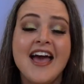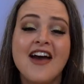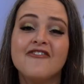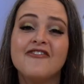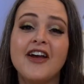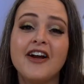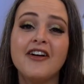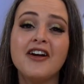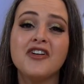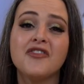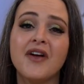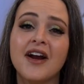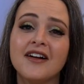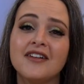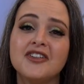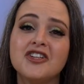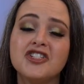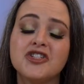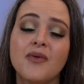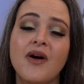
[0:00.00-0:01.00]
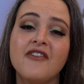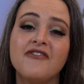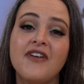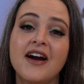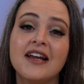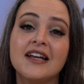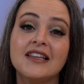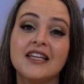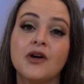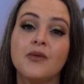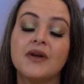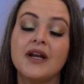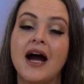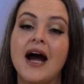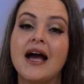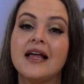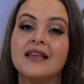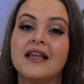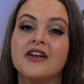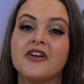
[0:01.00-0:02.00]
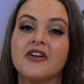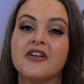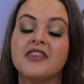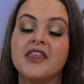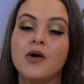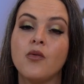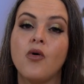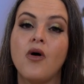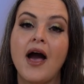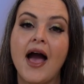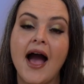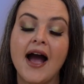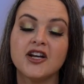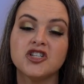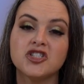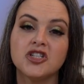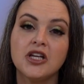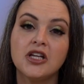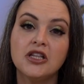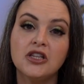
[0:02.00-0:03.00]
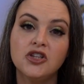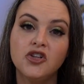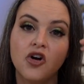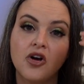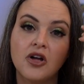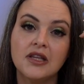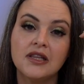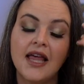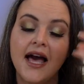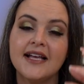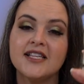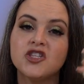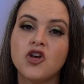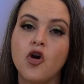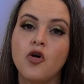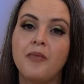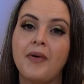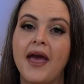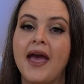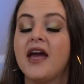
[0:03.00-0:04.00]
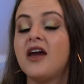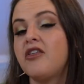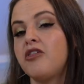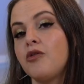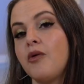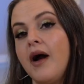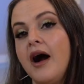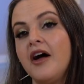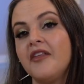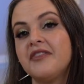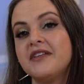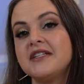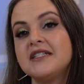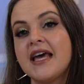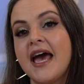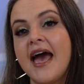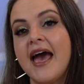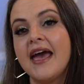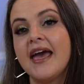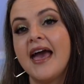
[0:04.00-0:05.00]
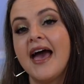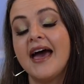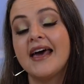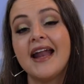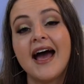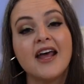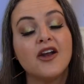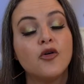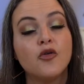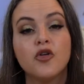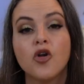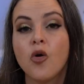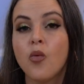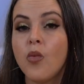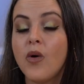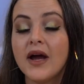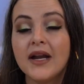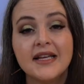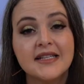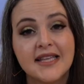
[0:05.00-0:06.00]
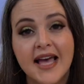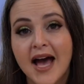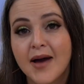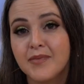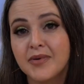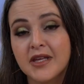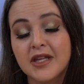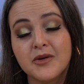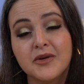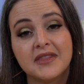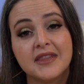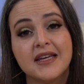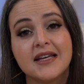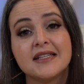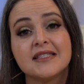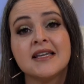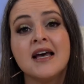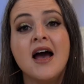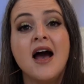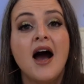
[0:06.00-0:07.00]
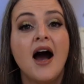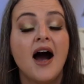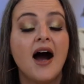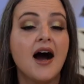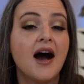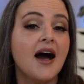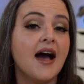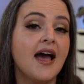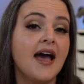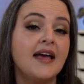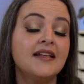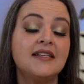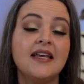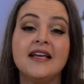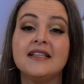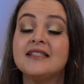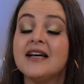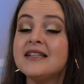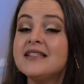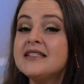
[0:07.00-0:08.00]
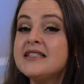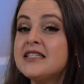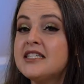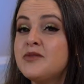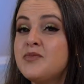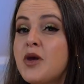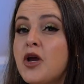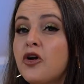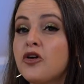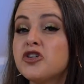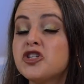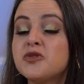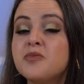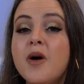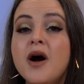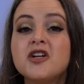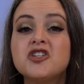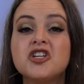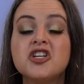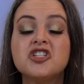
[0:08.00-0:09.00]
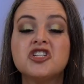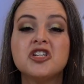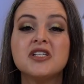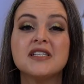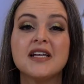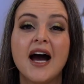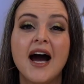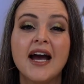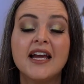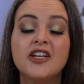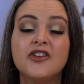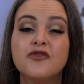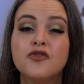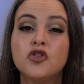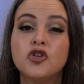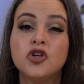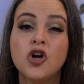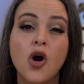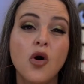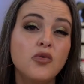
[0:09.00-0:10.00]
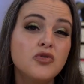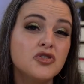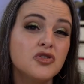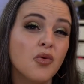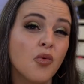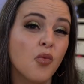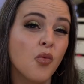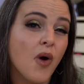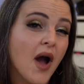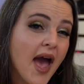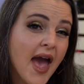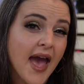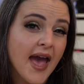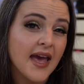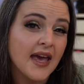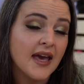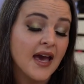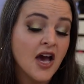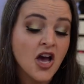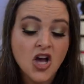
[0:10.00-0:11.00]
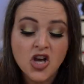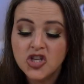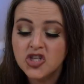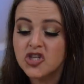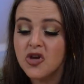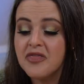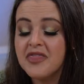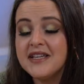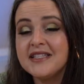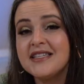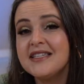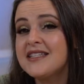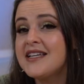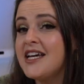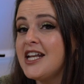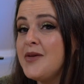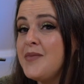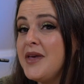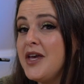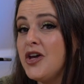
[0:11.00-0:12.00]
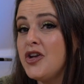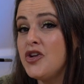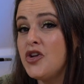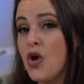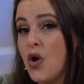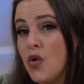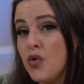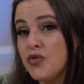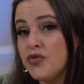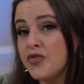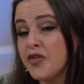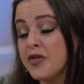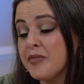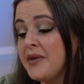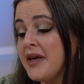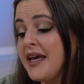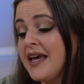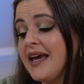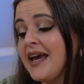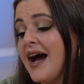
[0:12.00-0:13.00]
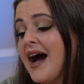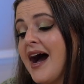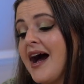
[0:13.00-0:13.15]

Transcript: Very rarely do I find a liquid eyeliner that will actually look less opaque throughout the day, and I don't know what is happening with this. It doesn't smear or smudge. It just kind of goes away. So this is going to be a no for me.